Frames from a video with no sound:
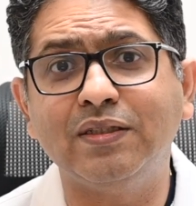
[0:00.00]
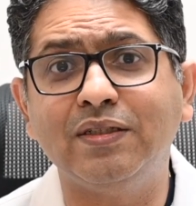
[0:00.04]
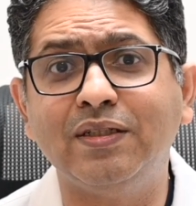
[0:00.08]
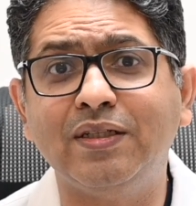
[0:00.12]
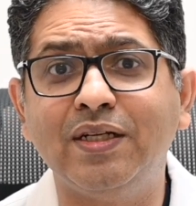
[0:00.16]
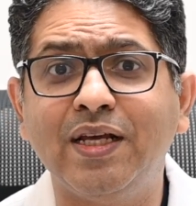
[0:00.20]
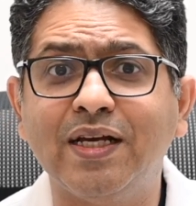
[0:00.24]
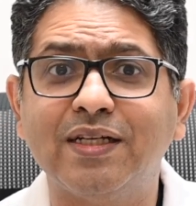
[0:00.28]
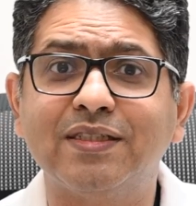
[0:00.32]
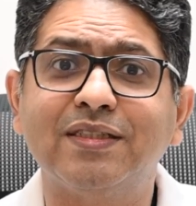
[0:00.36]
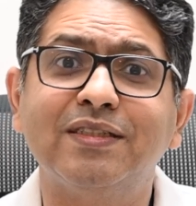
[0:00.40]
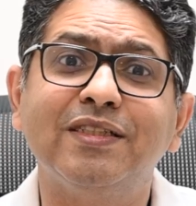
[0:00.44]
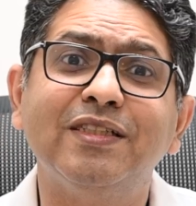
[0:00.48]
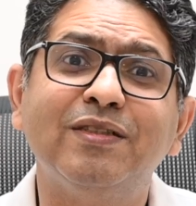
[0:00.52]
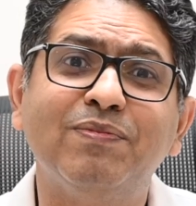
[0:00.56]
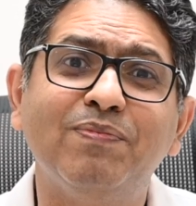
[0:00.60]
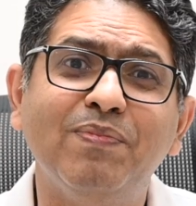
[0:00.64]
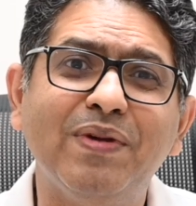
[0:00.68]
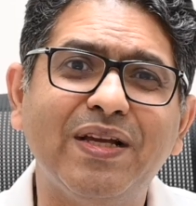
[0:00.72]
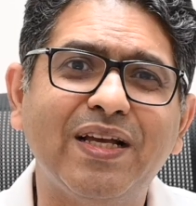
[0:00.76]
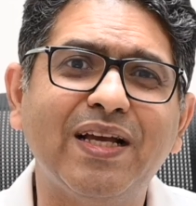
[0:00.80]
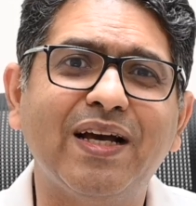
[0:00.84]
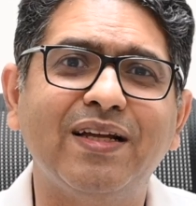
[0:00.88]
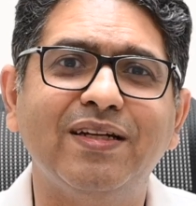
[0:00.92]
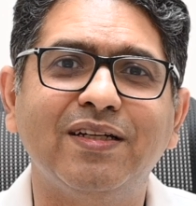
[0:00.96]
Next is
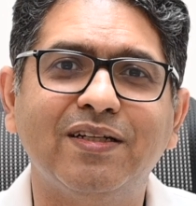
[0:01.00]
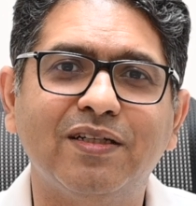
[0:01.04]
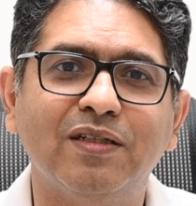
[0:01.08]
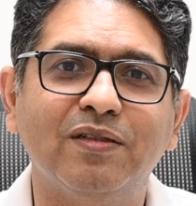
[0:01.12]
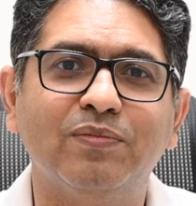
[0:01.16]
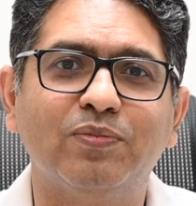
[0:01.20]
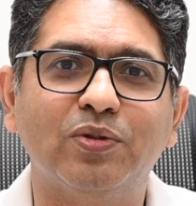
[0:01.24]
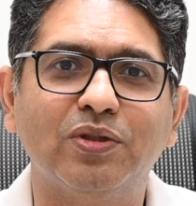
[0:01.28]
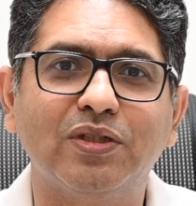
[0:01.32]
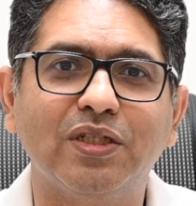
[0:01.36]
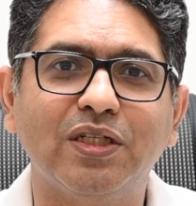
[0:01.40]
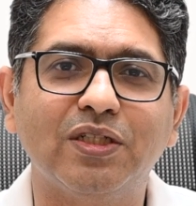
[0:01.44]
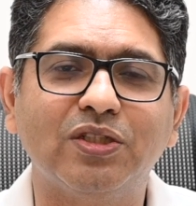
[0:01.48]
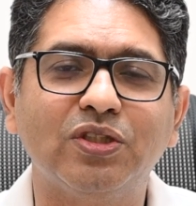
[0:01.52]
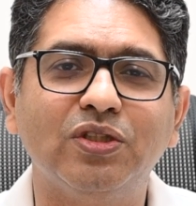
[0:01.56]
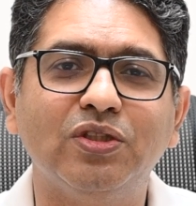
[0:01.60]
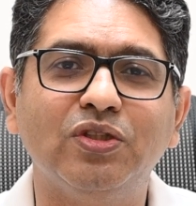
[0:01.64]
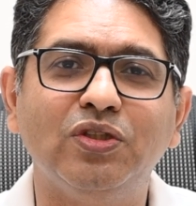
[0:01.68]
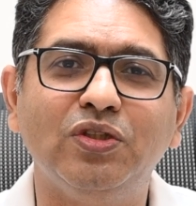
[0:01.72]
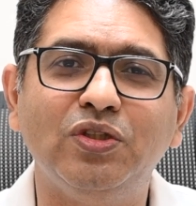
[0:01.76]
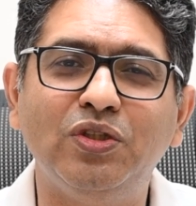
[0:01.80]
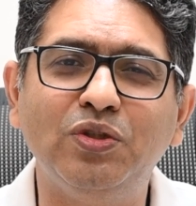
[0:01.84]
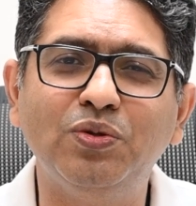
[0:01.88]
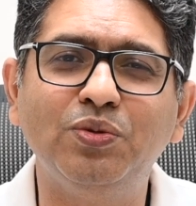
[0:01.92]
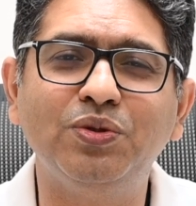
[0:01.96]
mechanical
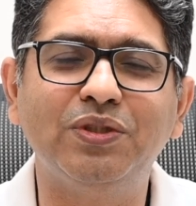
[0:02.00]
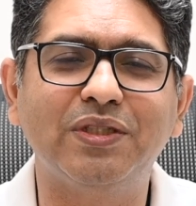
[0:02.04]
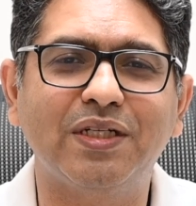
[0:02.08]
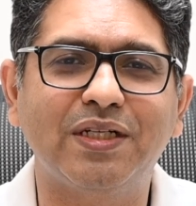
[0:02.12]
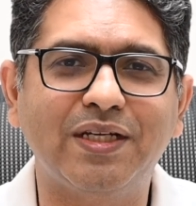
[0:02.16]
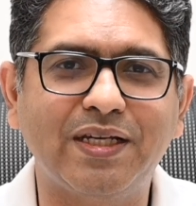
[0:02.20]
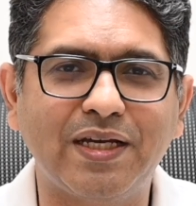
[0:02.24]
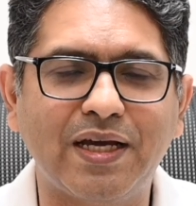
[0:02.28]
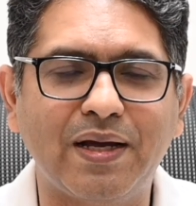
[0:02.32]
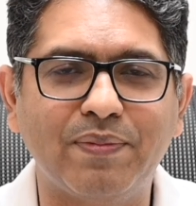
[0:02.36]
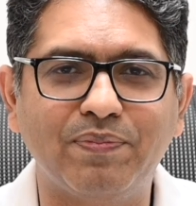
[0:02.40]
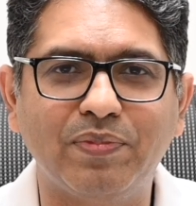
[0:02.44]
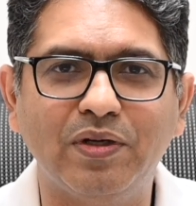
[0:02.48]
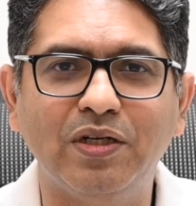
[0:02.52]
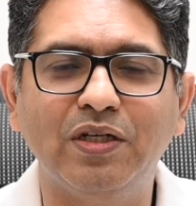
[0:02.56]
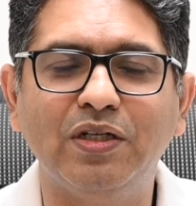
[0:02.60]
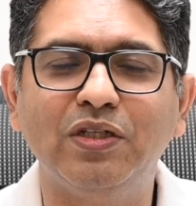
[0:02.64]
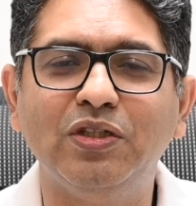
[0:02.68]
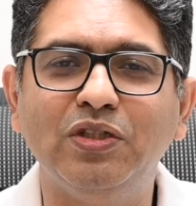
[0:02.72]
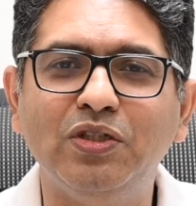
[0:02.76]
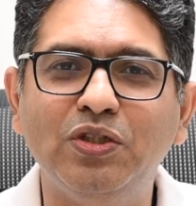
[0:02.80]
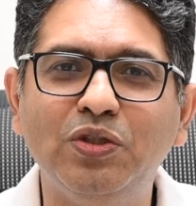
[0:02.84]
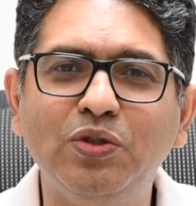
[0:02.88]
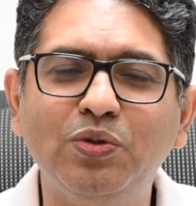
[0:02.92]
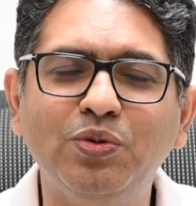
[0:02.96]
protection. Use a cap.
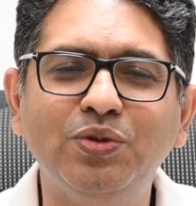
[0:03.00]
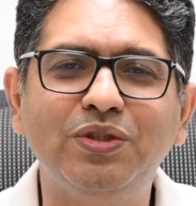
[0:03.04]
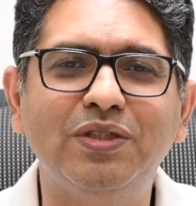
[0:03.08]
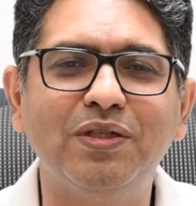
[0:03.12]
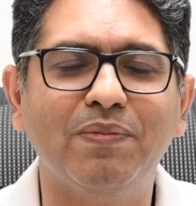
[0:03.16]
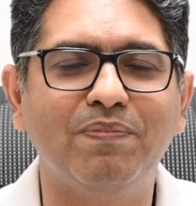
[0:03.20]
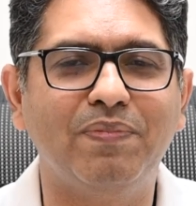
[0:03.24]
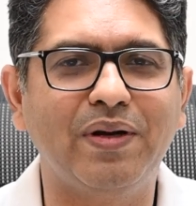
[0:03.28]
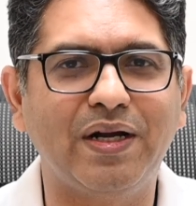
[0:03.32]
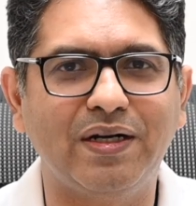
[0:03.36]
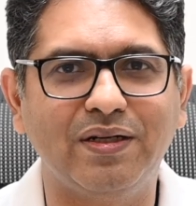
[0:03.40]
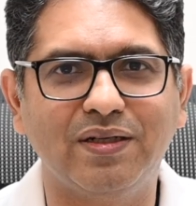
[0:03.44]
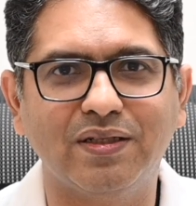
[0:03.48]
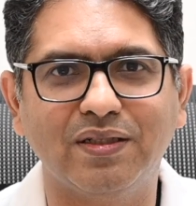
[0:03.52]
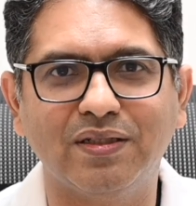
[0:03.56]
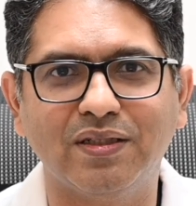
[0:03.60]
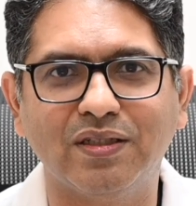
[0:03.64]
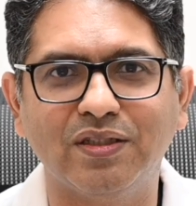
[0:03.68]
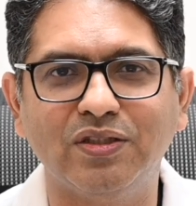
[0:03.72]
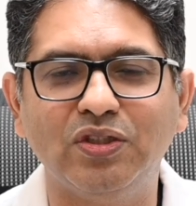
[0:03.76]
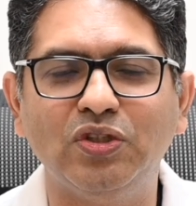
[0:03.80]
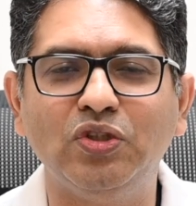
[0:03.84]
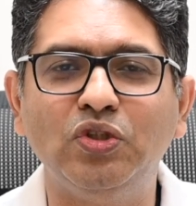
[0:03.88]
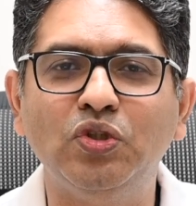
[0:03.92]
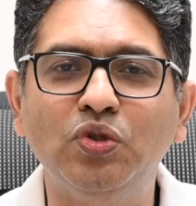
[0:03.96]
Use a
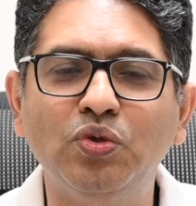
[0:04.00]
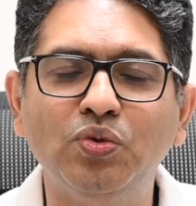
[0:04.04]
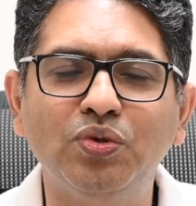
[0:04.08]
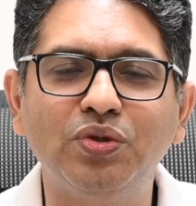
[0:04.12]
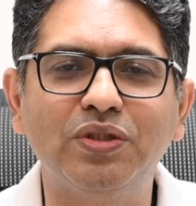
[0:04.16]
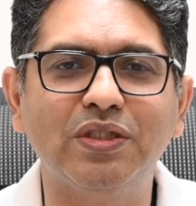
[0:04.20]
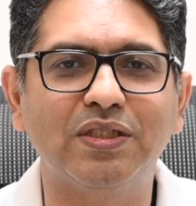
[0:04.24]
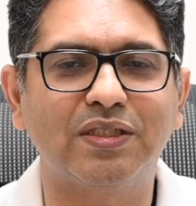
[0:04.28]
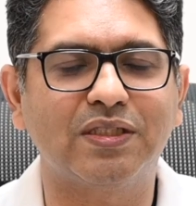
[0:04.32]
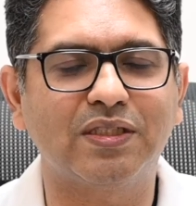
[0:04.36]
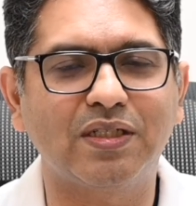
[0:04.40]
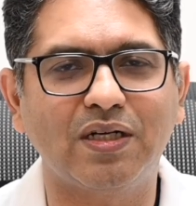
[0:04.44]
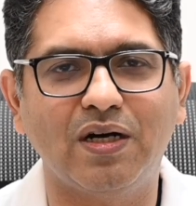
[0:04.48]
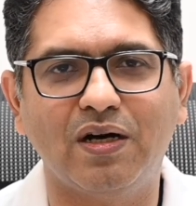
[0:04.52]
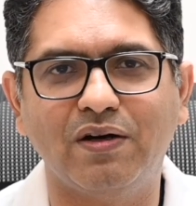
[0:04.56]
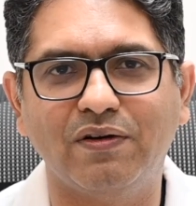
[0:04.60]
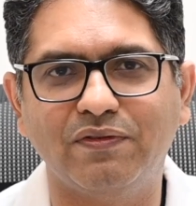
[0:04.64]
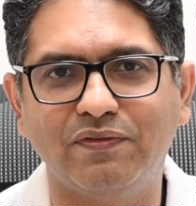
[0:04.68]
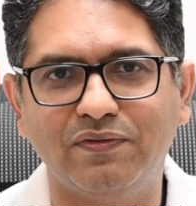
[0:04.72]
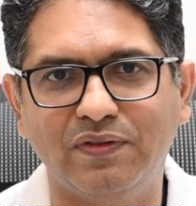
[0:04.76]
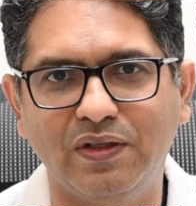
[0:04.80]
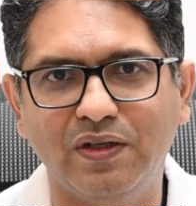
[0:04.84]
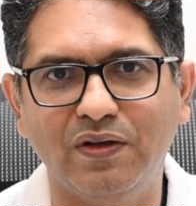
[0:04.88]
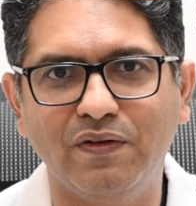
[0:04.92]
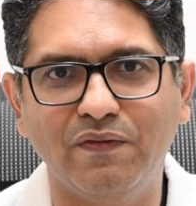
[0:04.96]
bandana. Use a
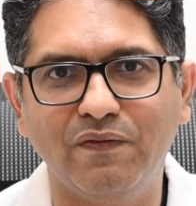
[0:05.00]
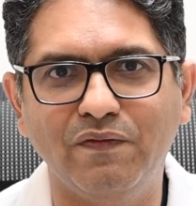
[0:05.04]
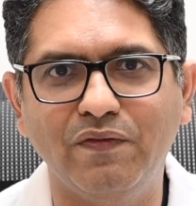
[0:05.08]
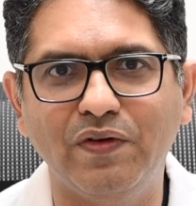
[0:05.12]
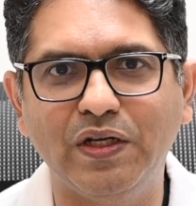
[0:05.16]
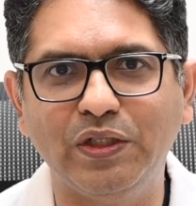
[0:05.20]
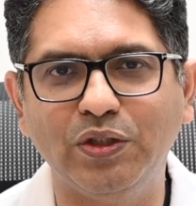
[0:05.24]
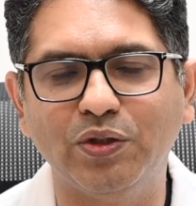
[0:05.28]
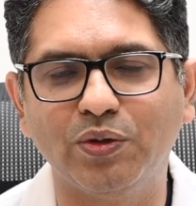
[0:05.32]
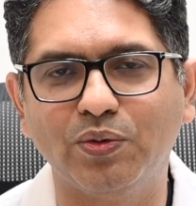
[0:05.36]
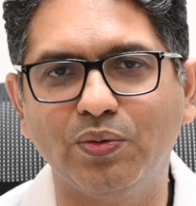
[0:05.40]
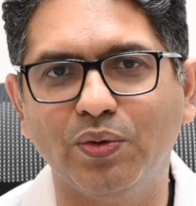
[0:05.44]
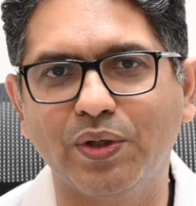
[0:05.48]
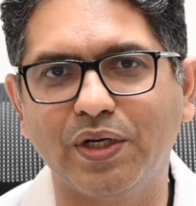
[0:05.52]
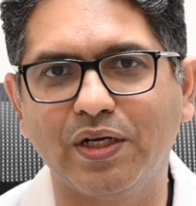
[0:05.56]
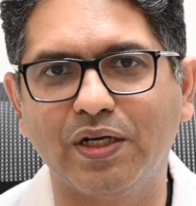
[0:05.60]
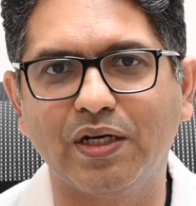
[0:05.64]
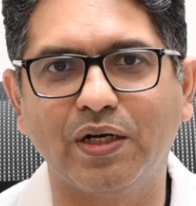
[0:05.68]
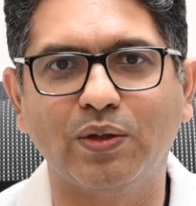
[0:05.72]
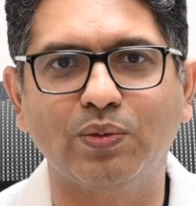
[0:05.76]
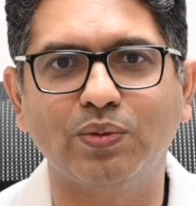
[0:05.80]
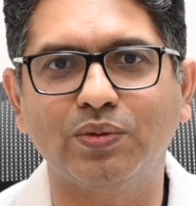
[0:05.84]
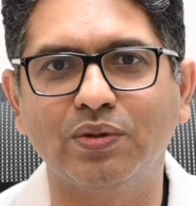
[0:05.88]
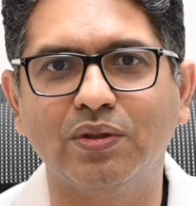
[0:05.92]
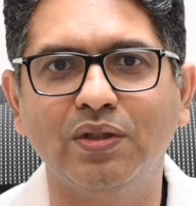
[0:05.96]
scarf when you're going
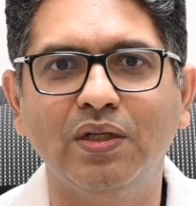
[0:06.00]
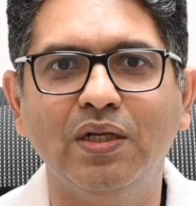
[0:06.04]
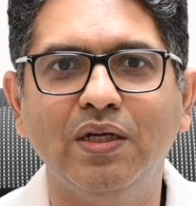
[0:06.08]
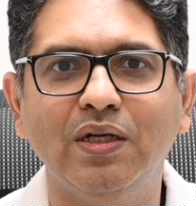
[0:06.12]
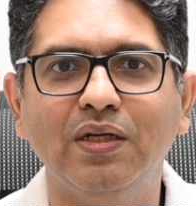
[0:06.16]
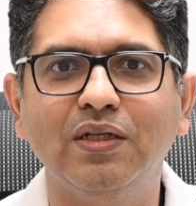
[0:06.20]
out.